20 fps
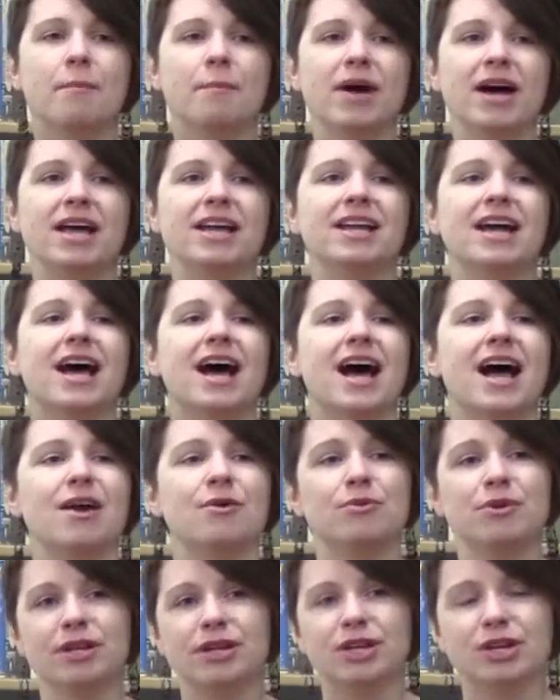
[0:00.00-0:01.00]
But I
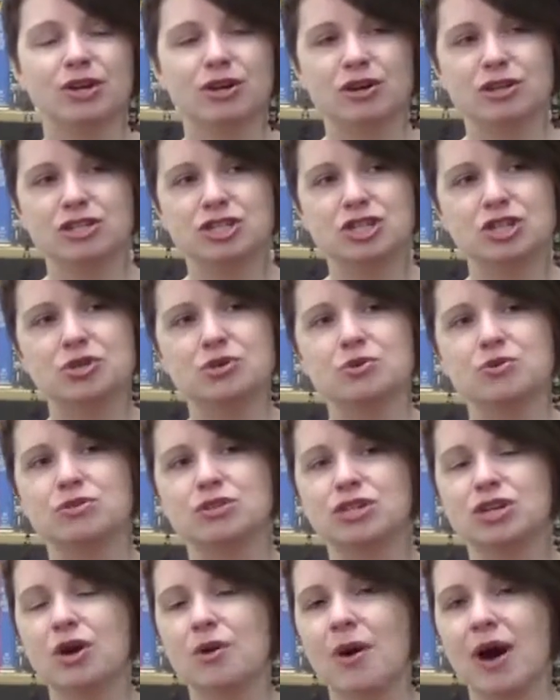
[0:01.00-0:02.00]
really encourage you
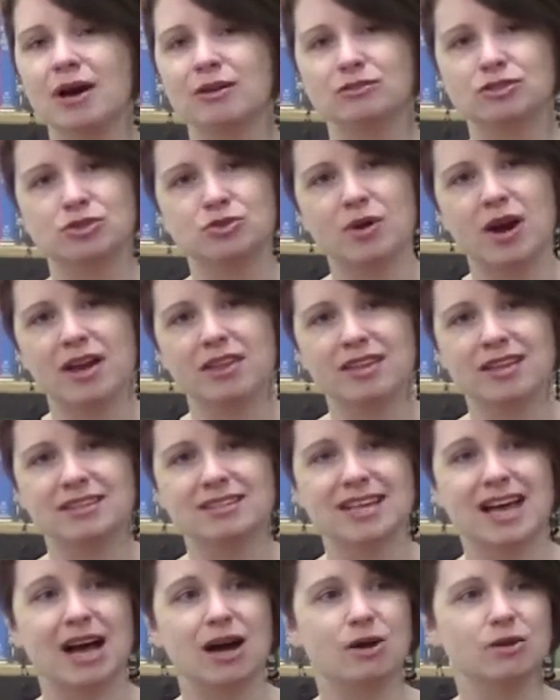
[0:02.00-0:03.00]
to go out and try
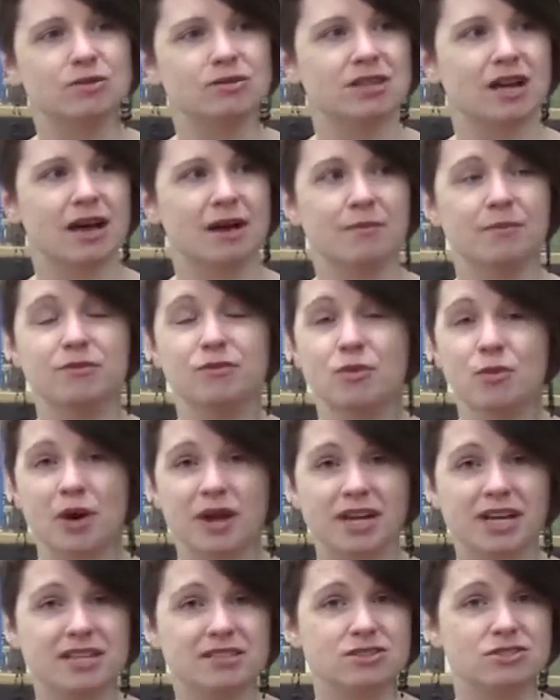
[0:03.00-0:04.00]
things out. Um, if you
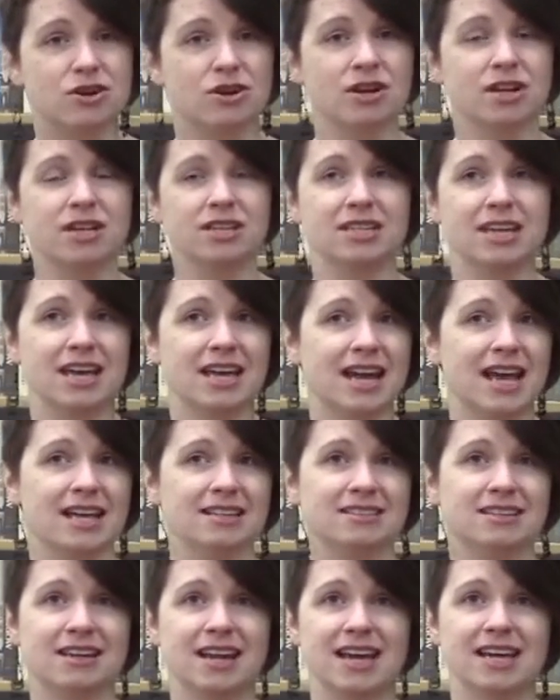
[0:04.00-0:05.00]
want to get started, Git
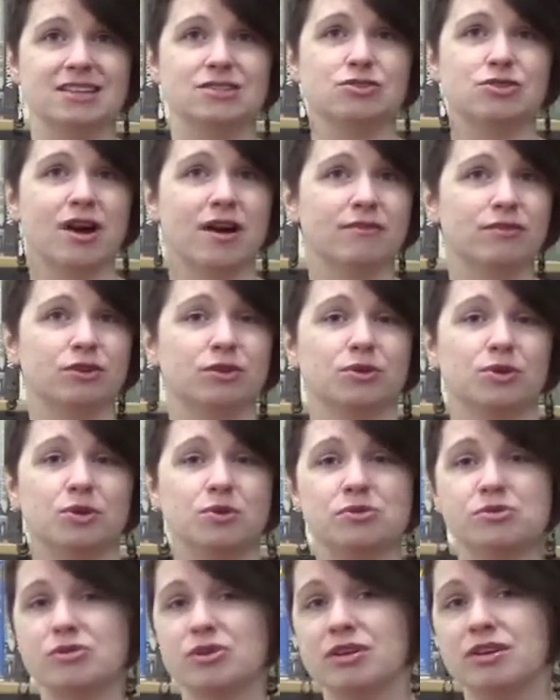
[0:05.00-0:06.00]
has a nice graphical
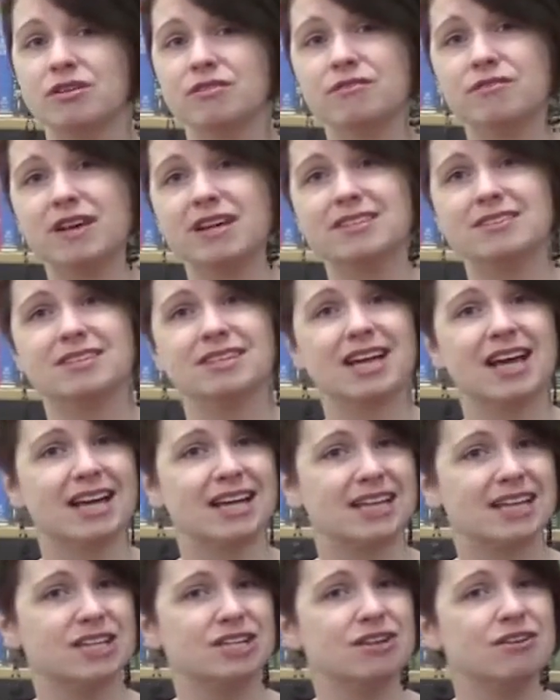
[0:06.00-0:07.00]
user interface to
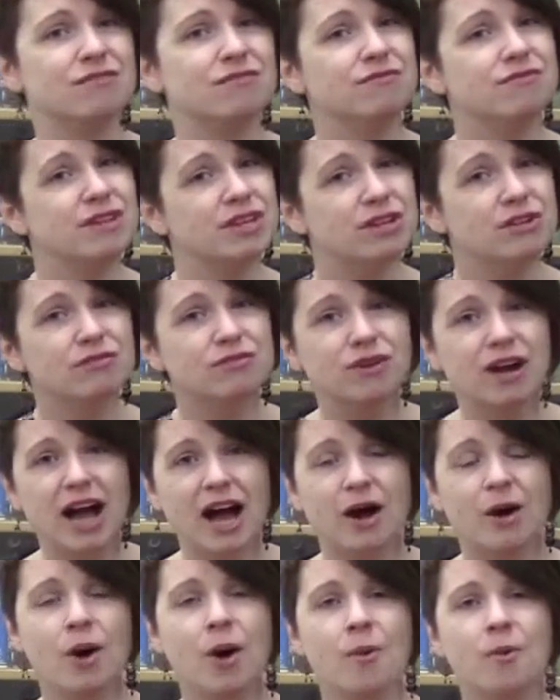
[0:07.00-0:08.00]
kind of get a feel for
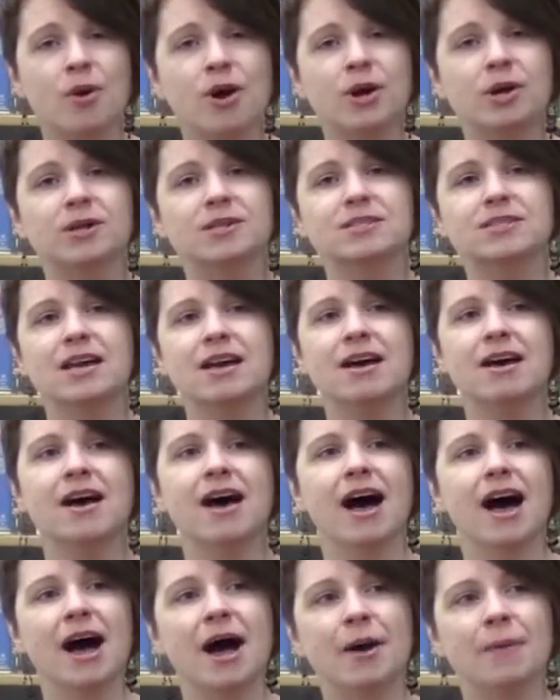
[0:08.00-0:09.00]
how it works.
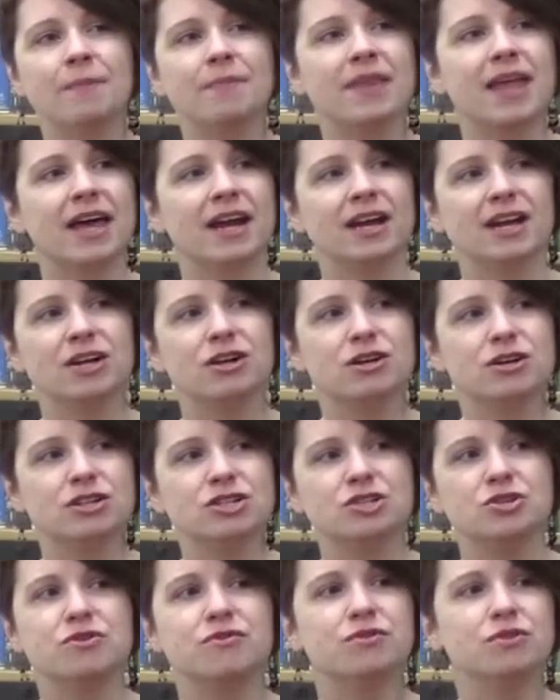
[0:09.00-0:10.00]
Um, and I
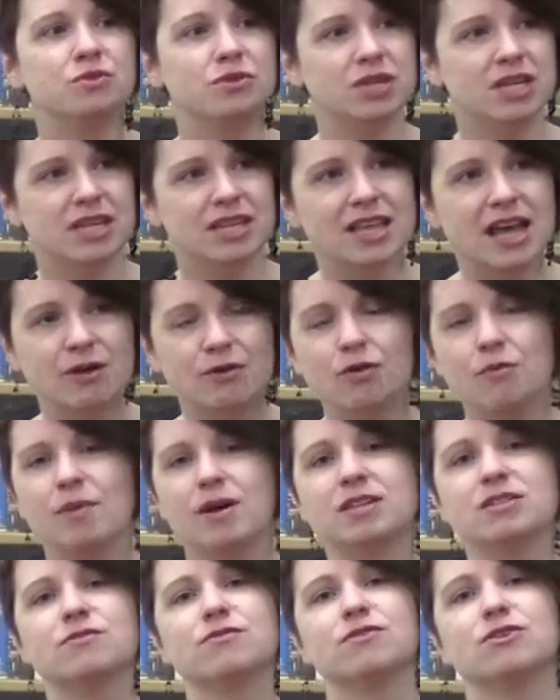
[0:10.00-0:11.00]
encourage you, if you need that
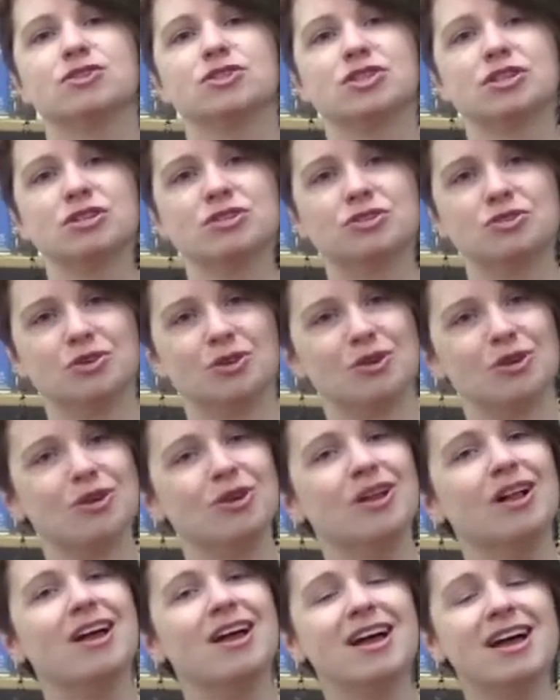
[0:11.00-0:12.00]
robust version
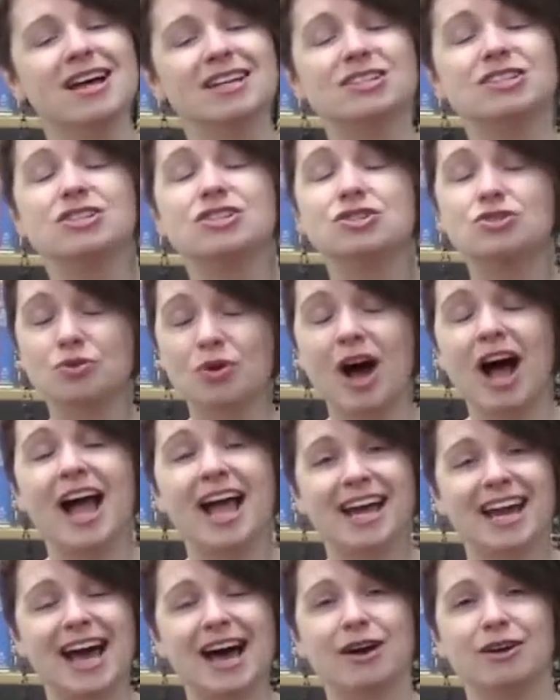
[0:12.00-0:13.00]
control, to
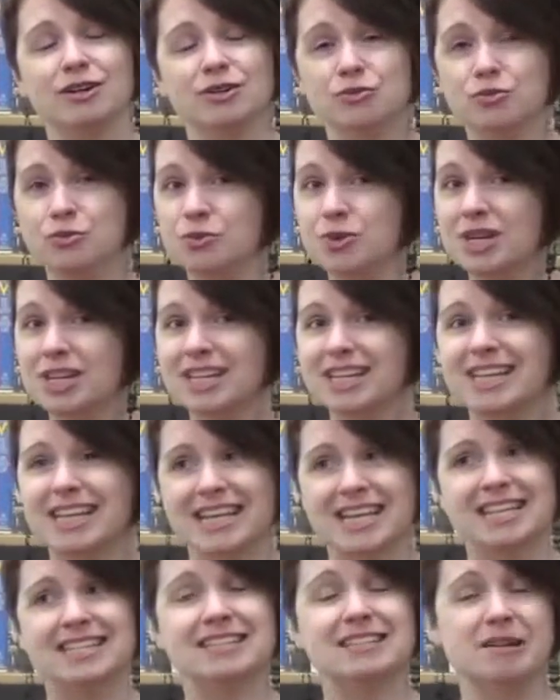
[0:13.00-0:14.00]
try it out. It
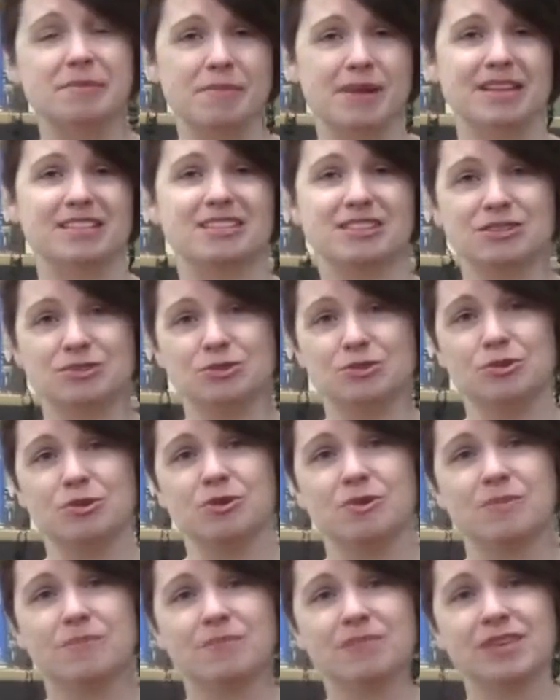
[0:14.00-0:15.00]
really is an amazing
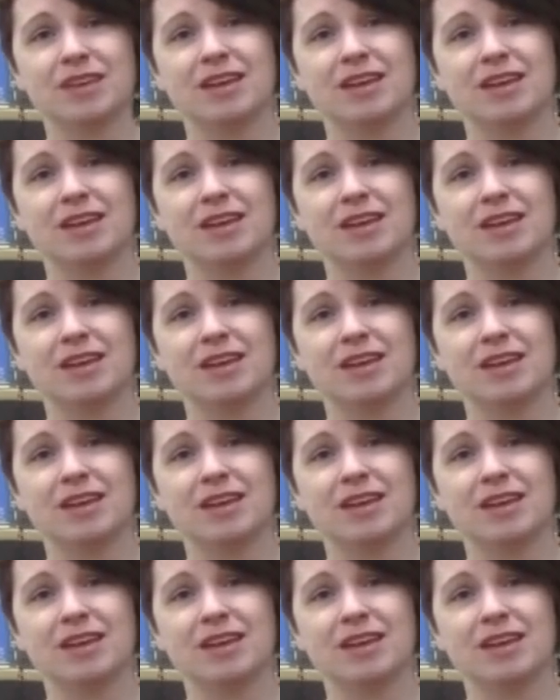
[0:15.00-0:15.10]
tool.